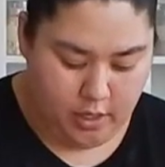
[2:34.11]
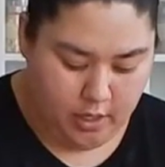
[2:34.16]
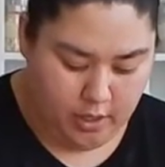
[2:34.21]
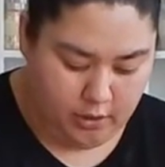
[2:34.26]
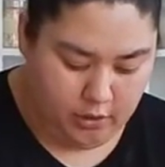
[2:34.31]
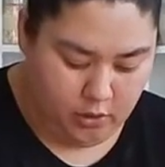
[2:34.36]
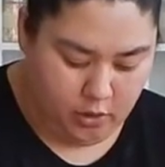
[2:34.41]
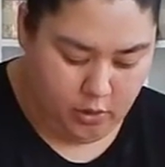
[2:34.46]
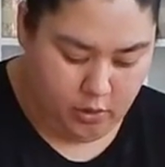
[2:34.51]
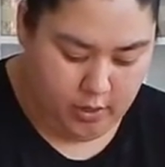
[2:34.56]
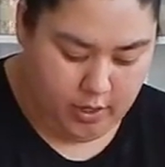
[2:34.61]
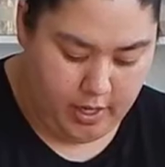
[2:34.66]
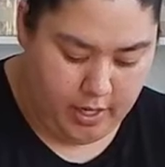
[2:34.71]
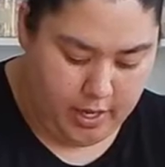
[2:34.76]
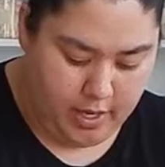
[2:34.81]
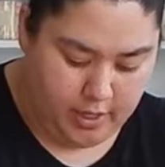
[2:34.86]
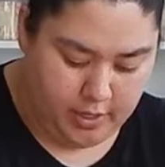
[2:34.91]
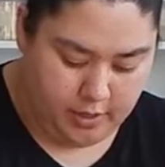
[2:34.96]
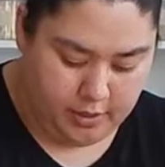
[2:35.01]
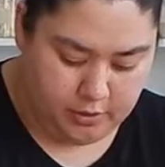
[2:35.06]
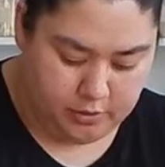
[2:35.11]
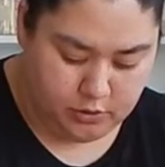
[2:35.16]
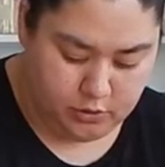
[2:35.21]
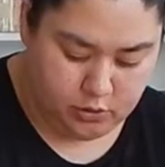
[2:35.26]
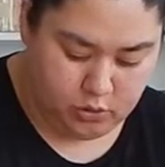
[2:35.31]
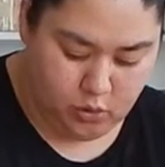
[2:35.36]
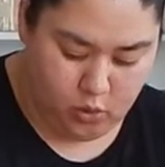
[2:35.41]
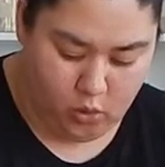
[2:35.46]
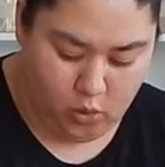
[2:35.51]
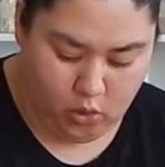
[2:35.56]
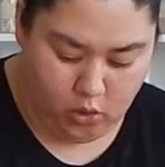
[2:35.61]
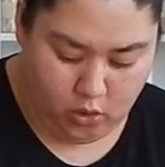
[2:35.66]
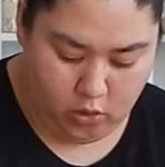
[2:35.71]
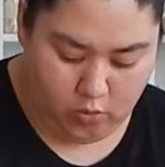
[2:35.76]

and go ahead and score